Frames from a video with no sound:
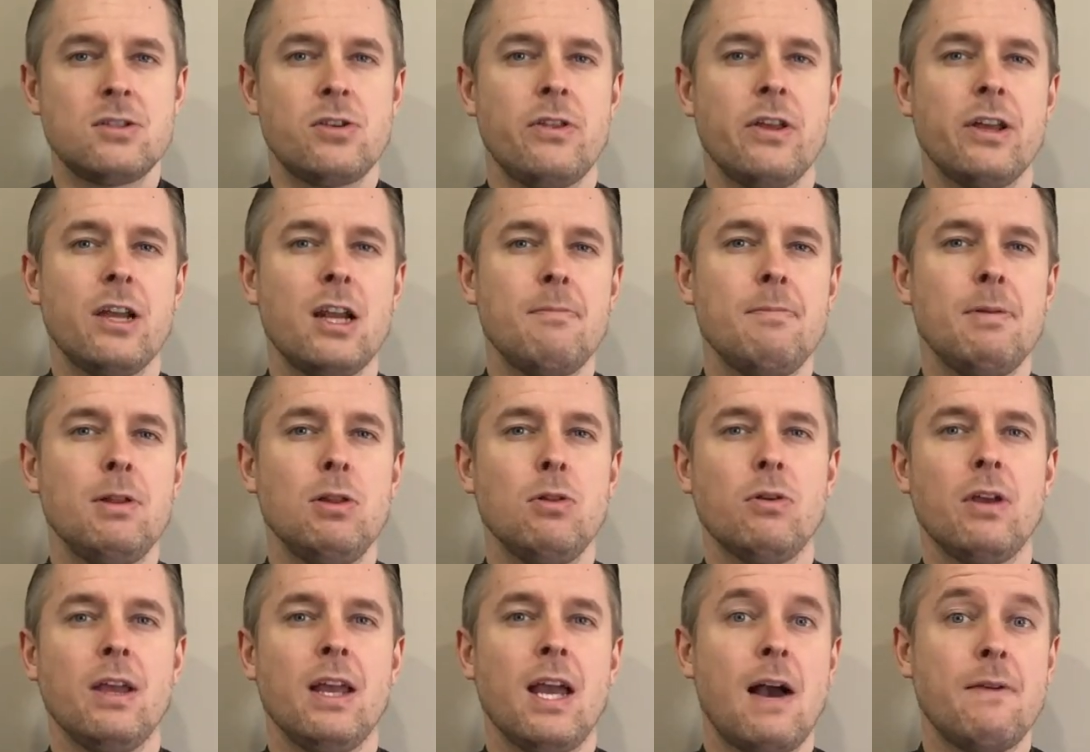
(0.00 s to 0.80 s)
So they're going to be
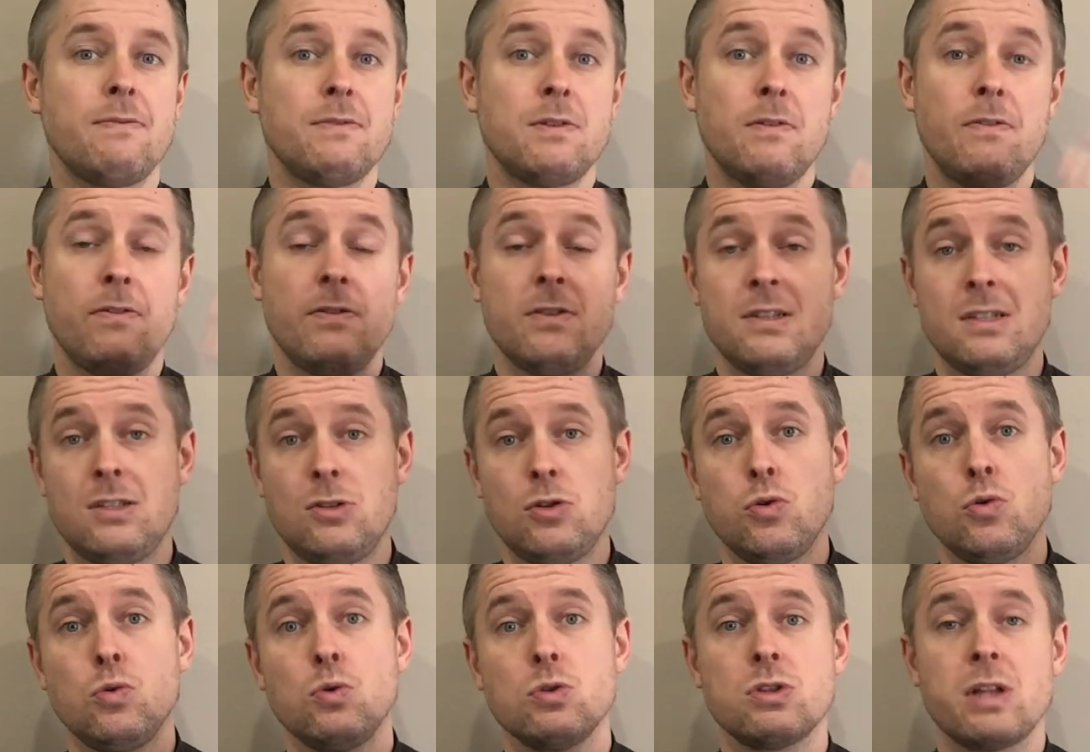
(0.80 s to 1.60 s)
looking after
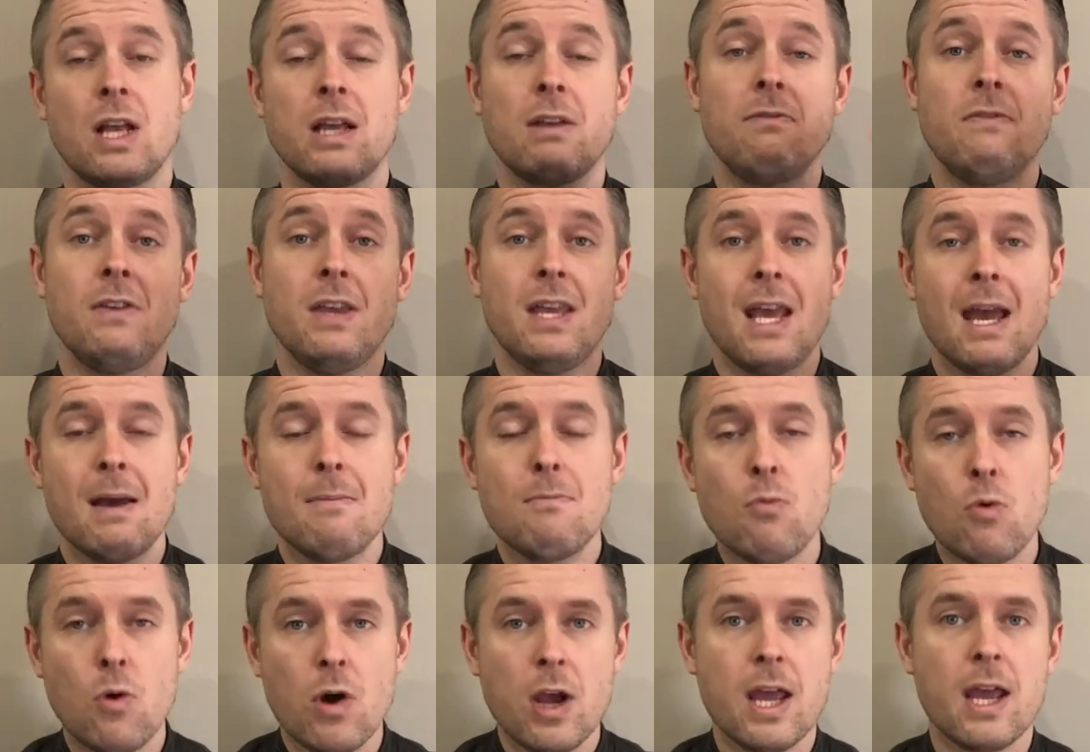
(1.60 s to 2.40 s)
tools like
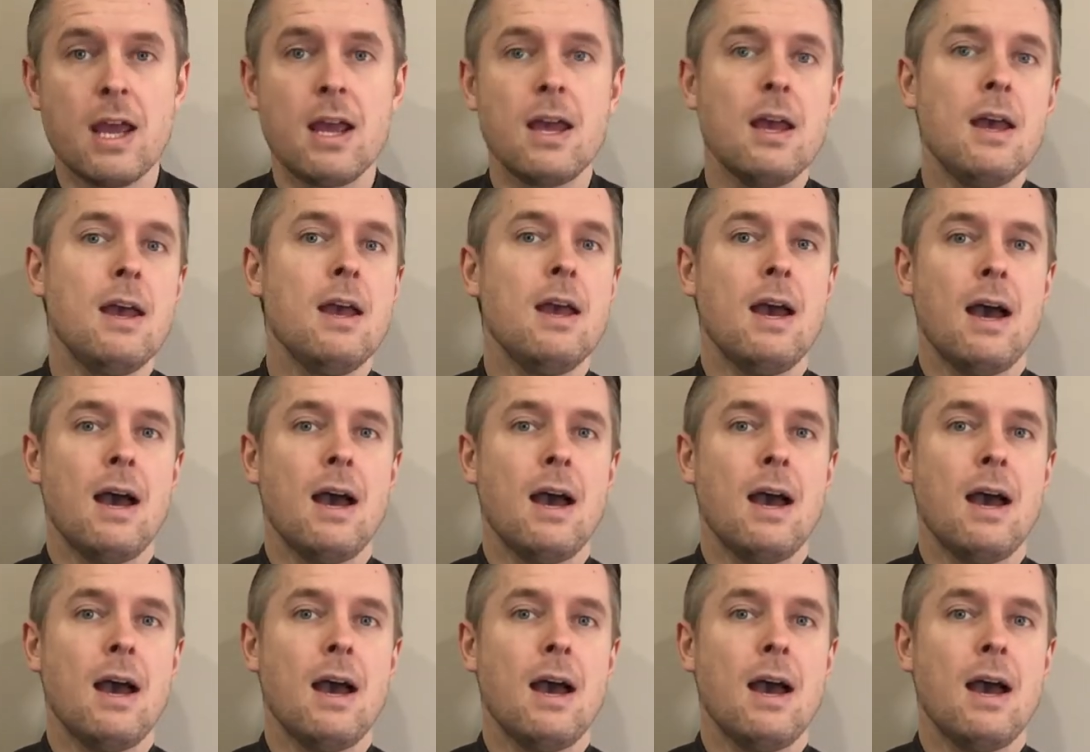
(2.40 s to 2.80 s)
VMware